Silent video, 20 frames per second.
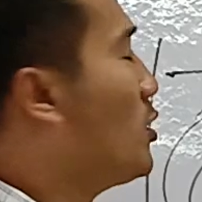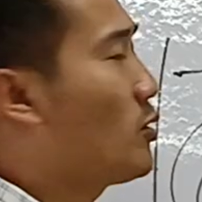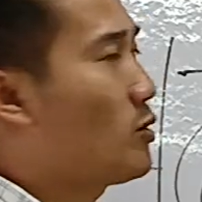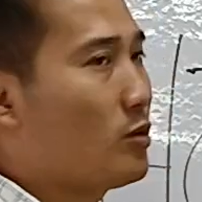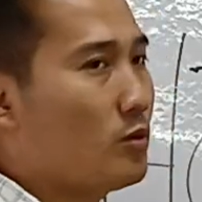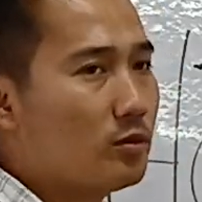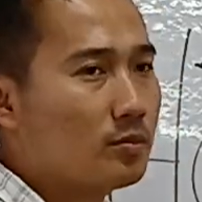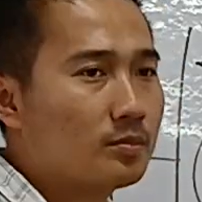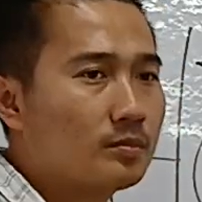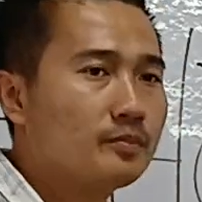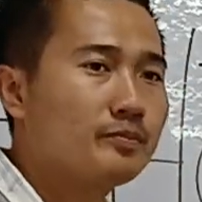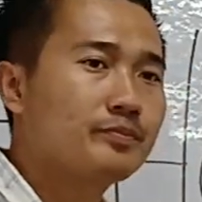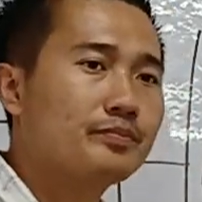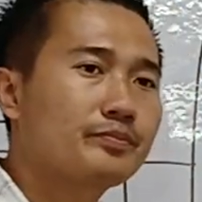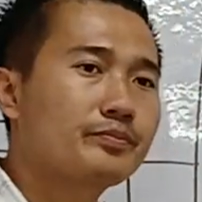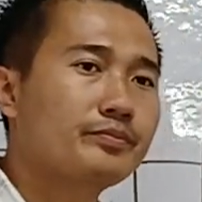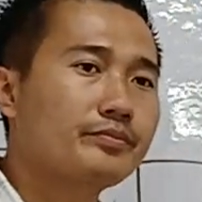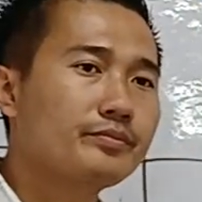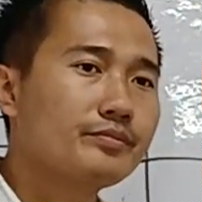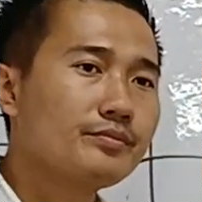view,
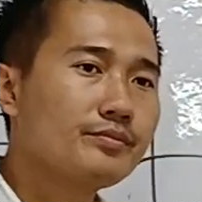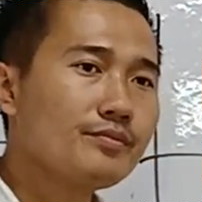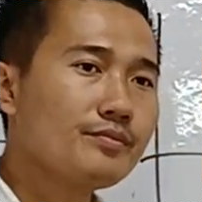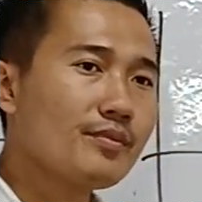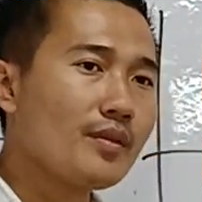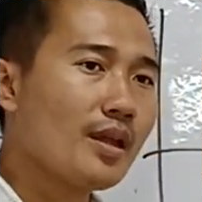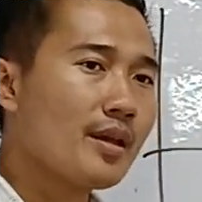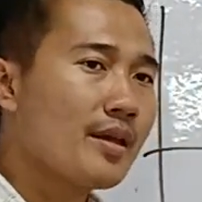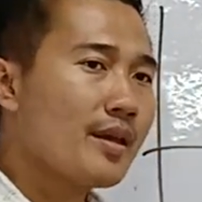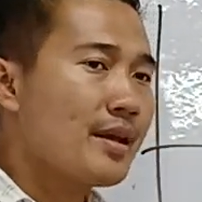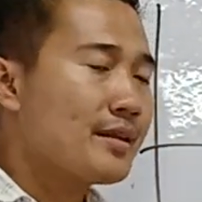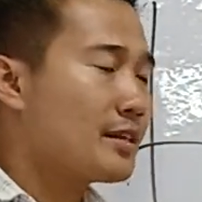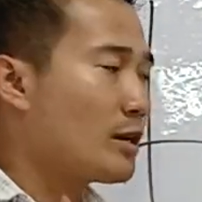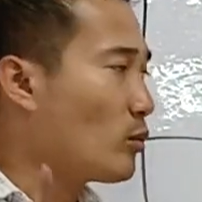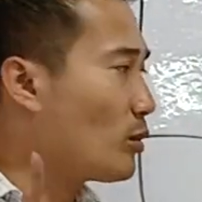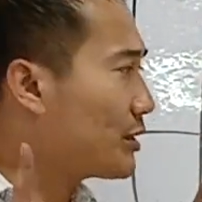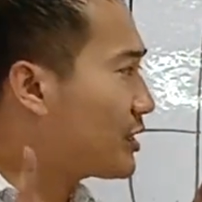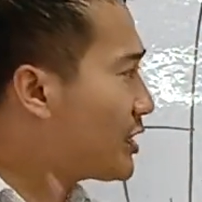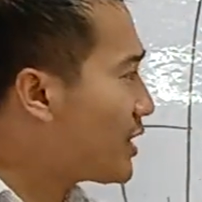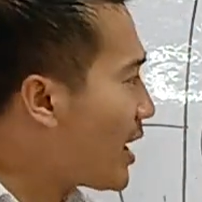you
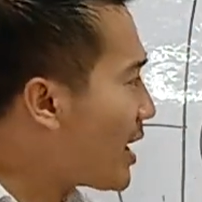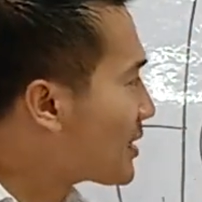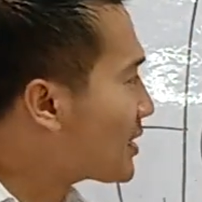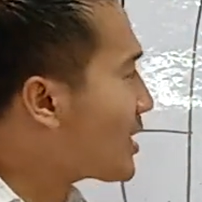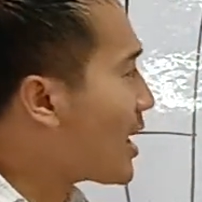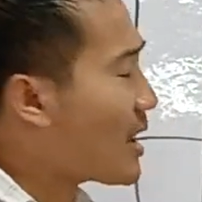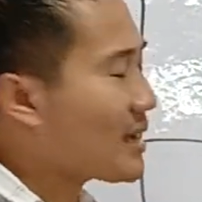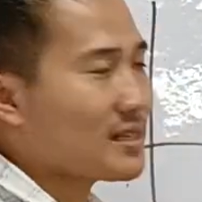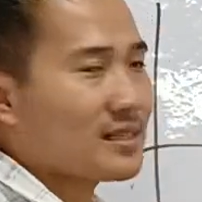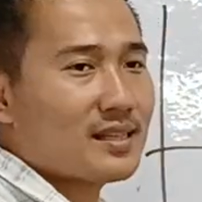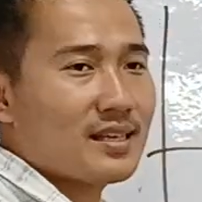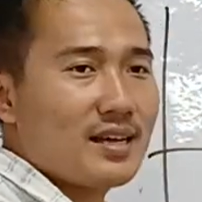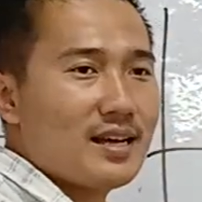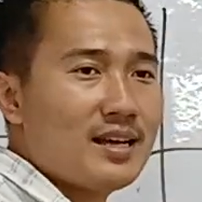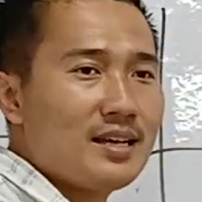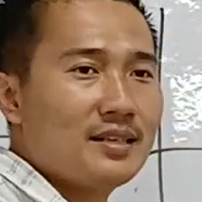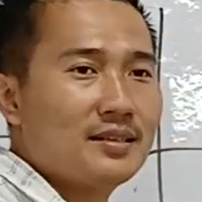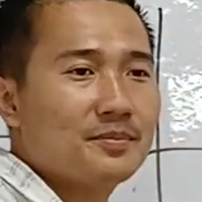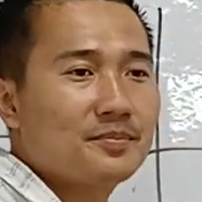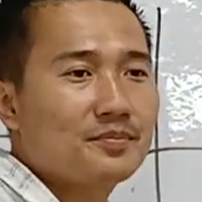will just ask
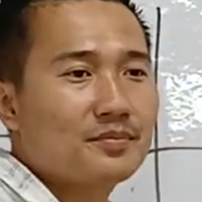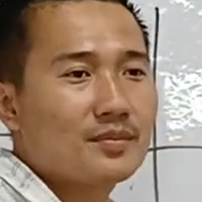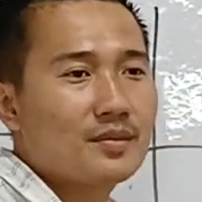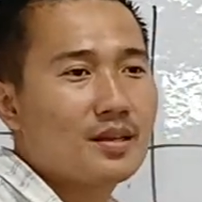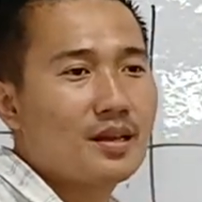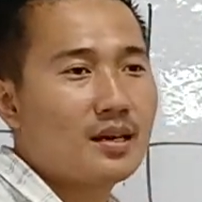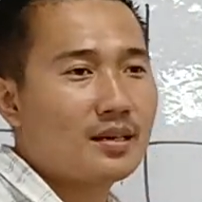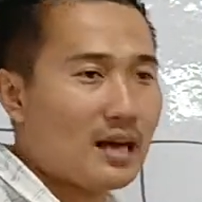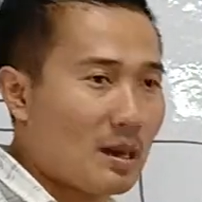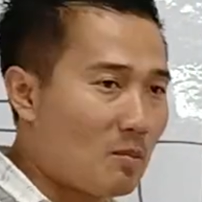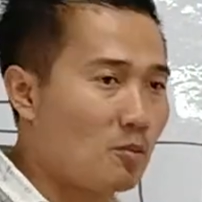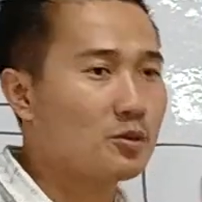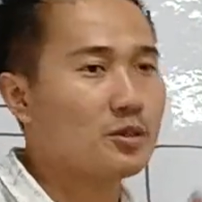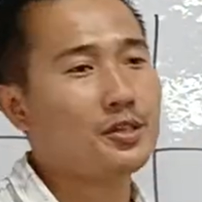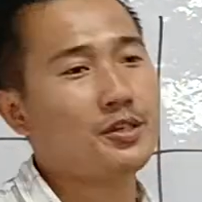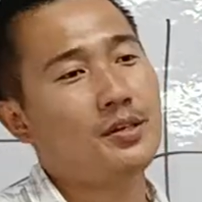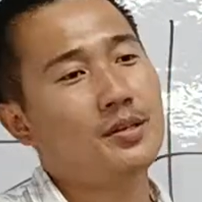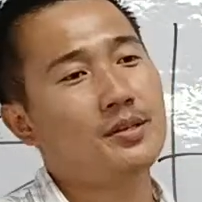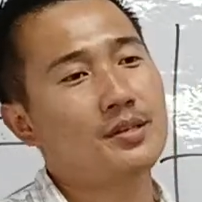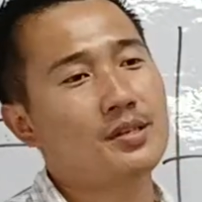the
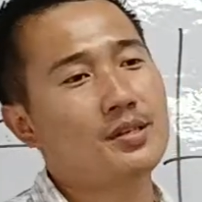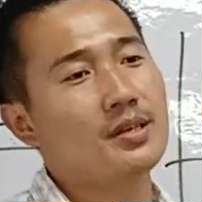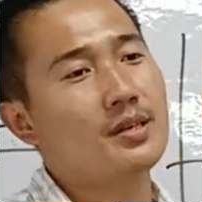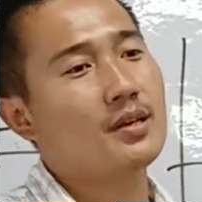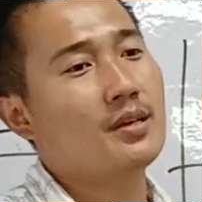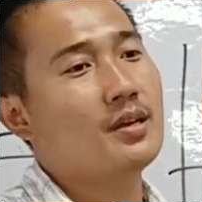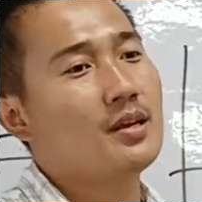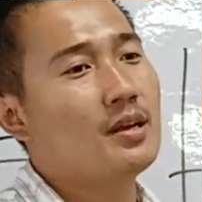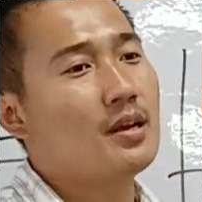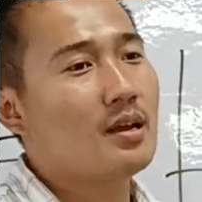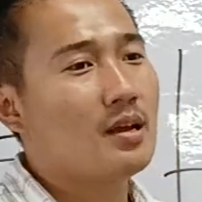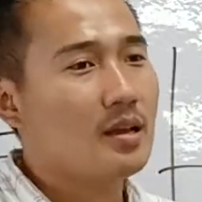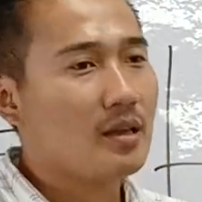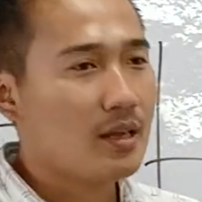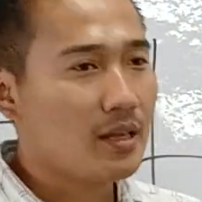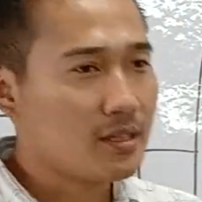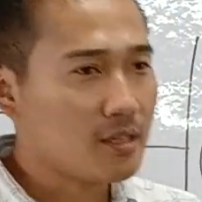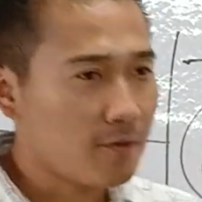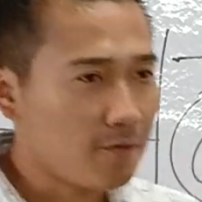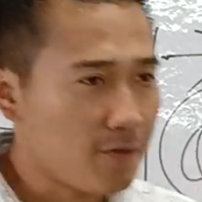compositions. It's a